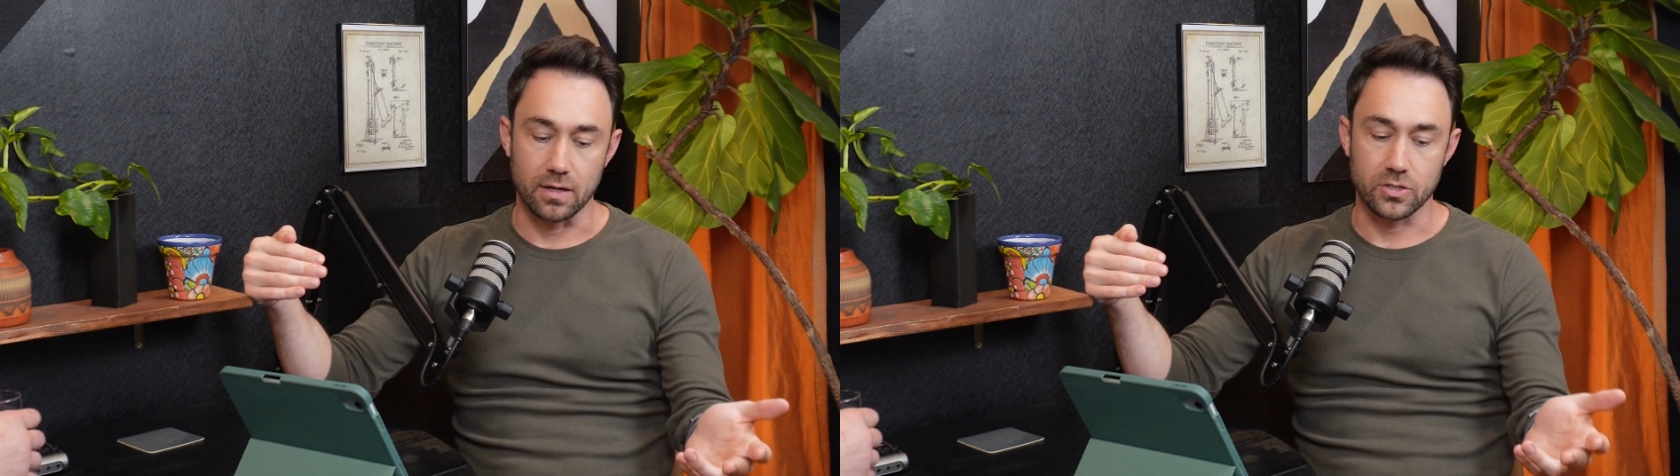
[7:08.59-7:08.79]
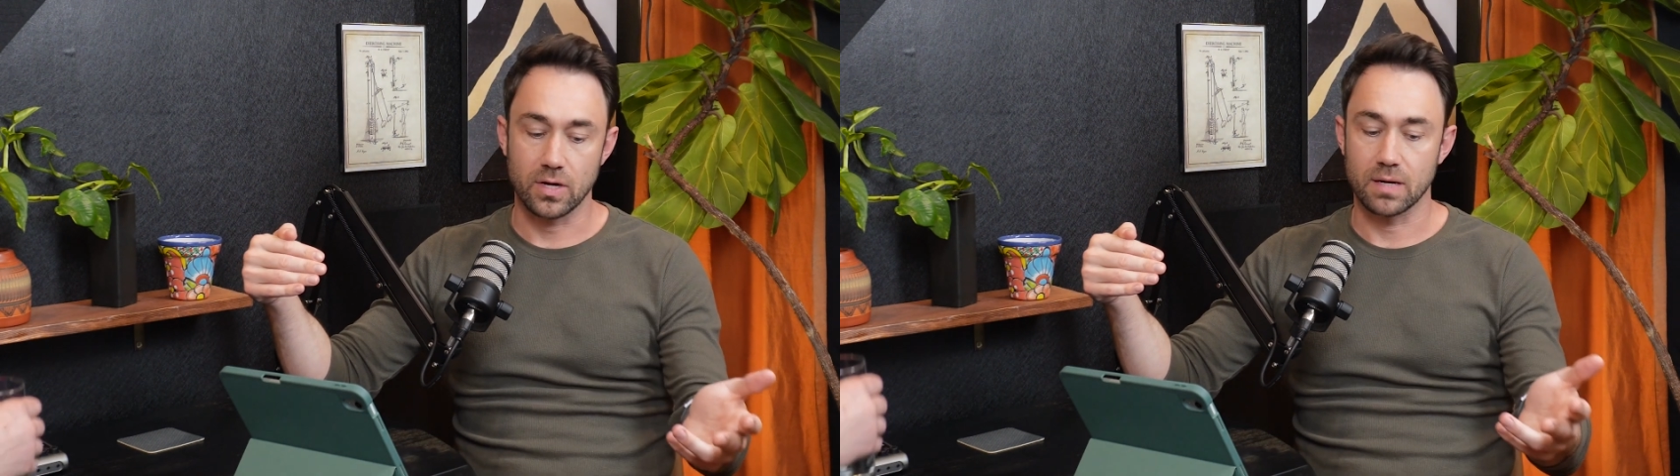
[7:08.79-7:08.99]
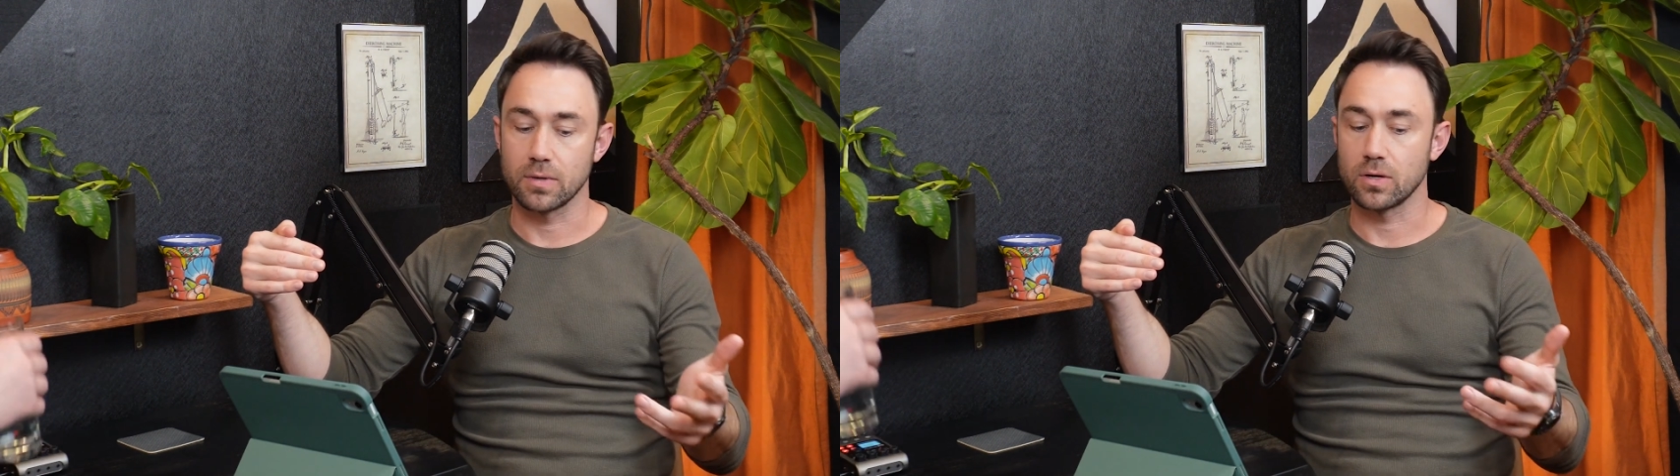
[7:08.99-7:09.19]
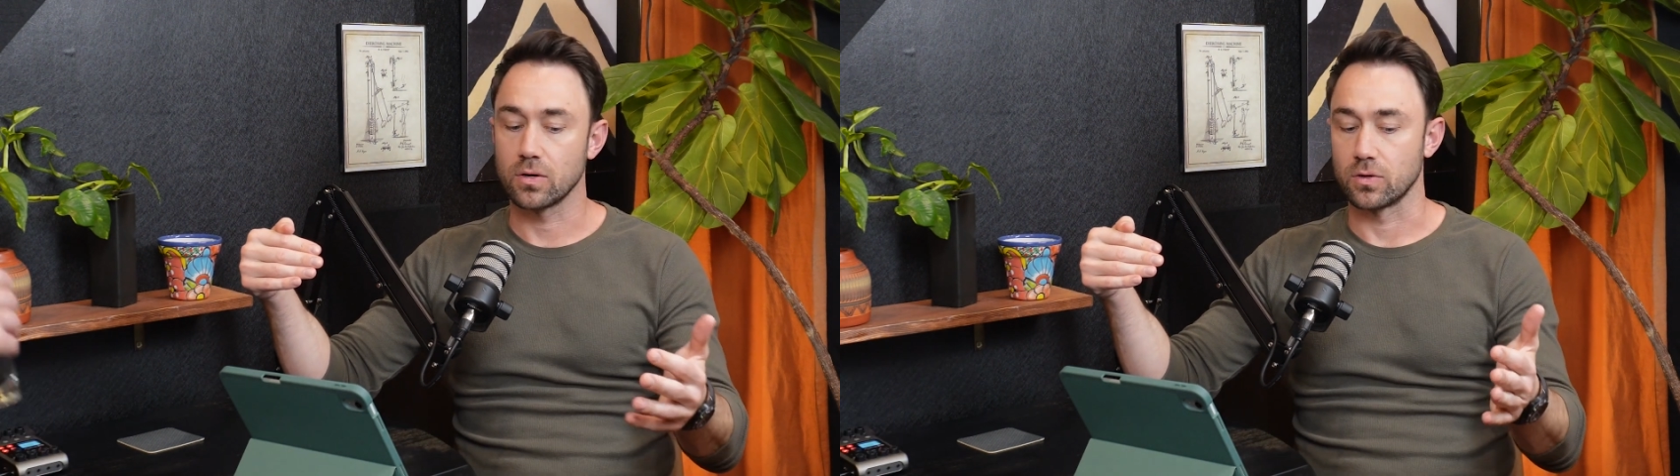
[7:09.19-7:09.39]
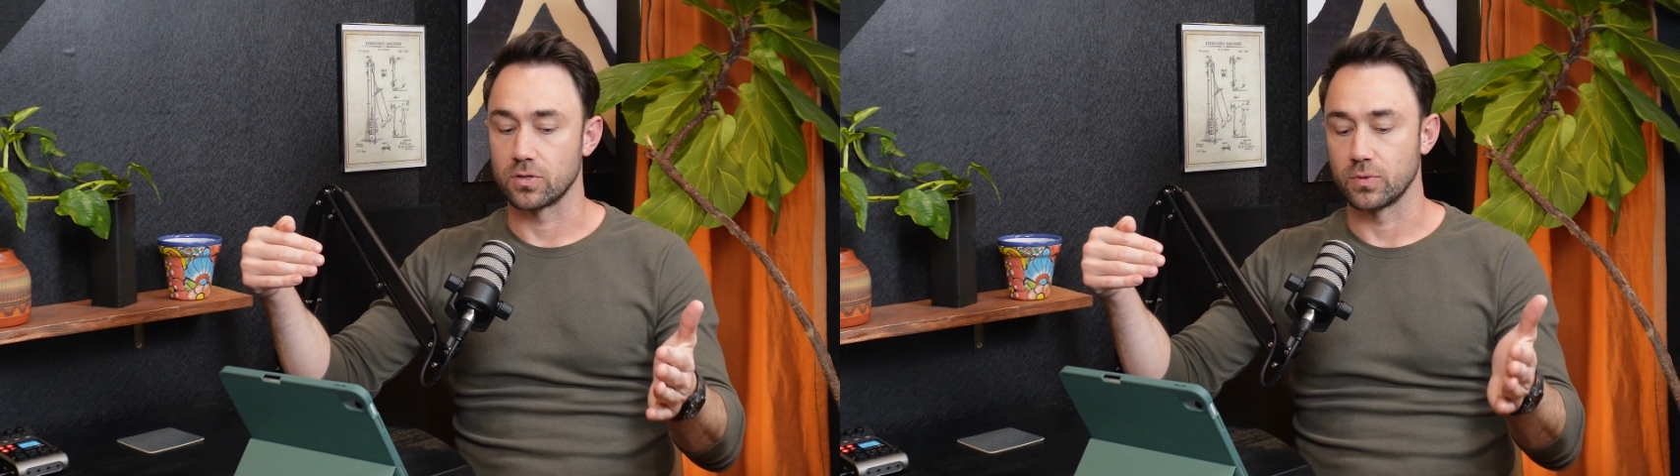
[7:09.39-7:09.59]
a
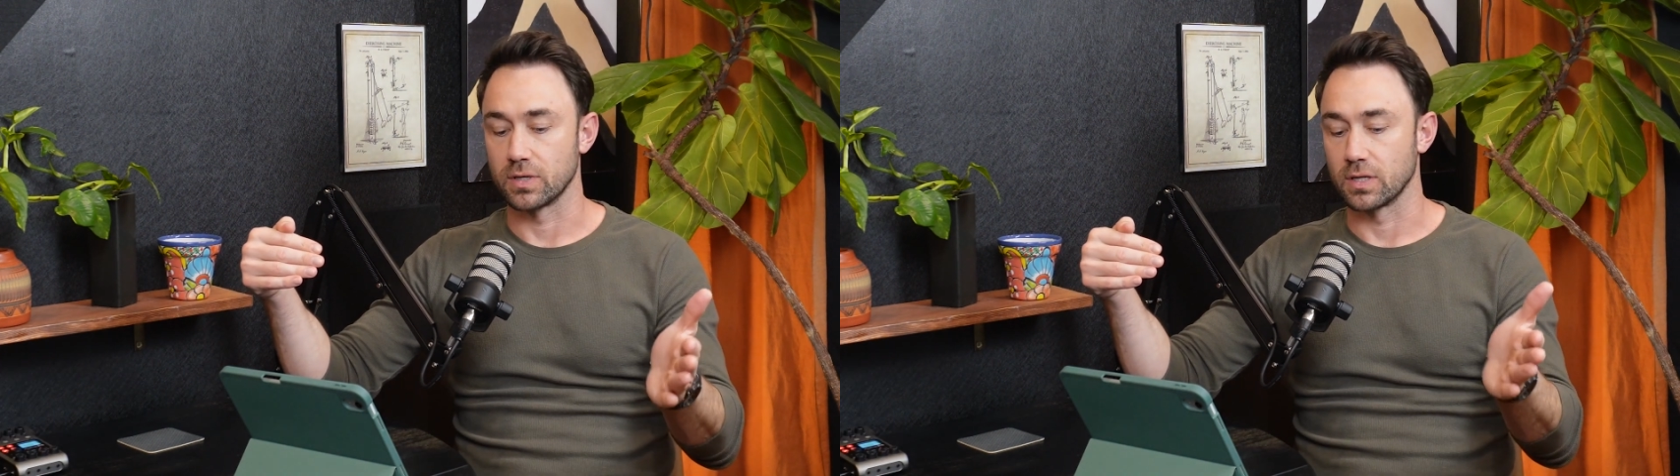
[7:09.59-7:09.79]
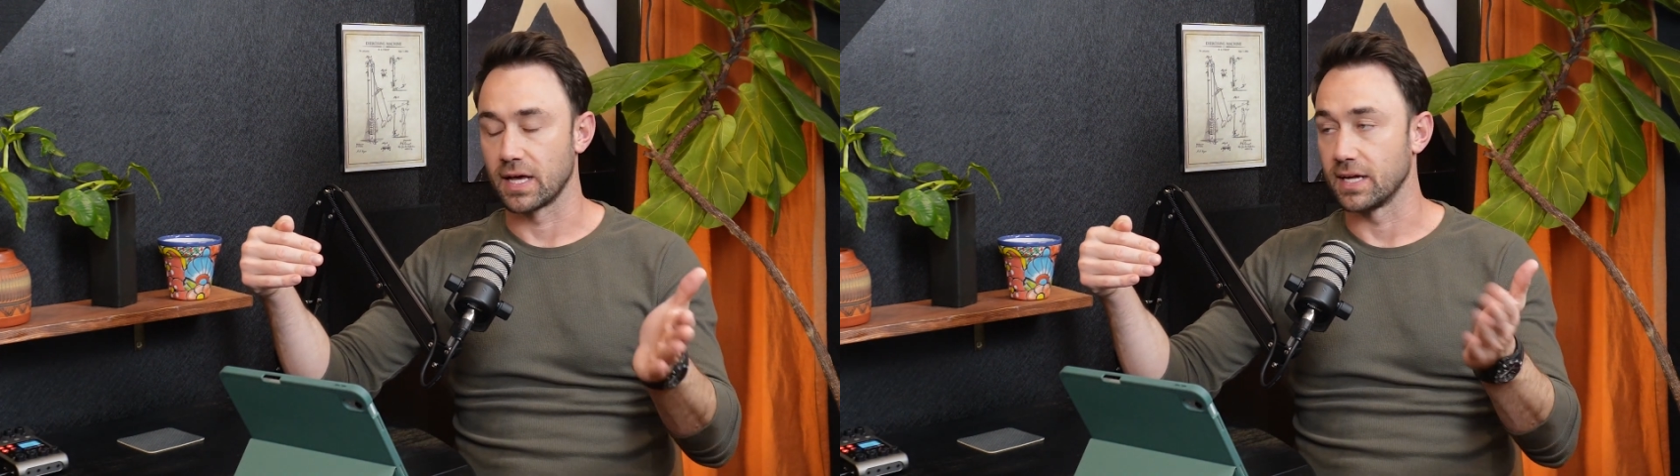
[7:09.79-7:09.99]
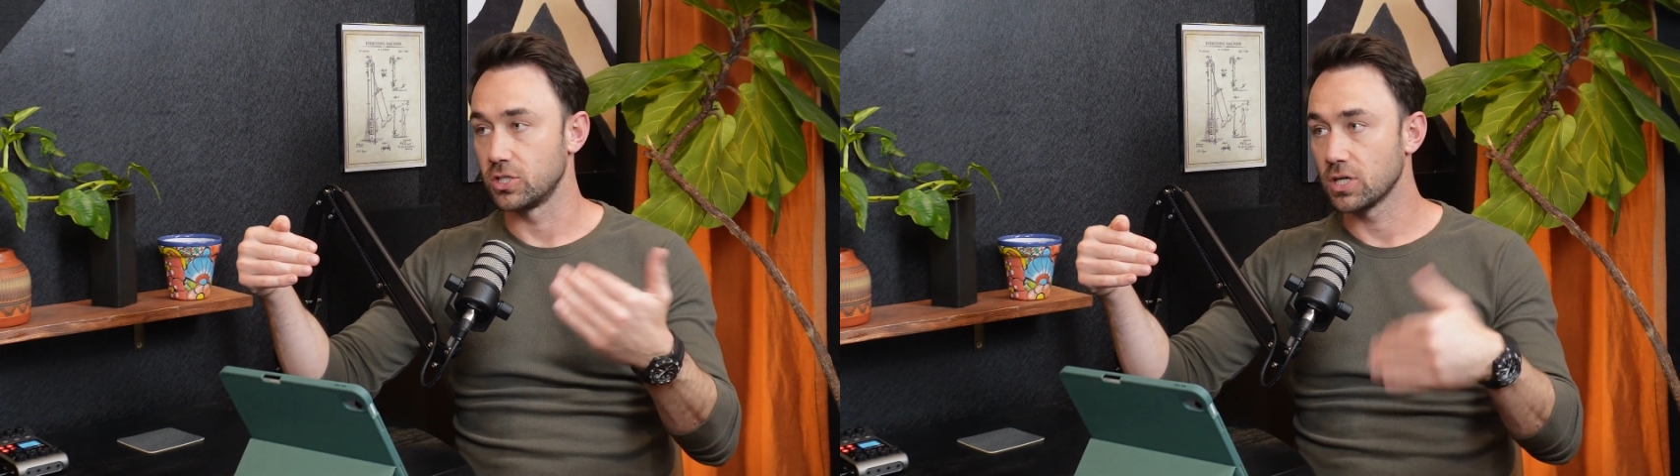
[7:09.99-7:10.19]
treadmill or doing a light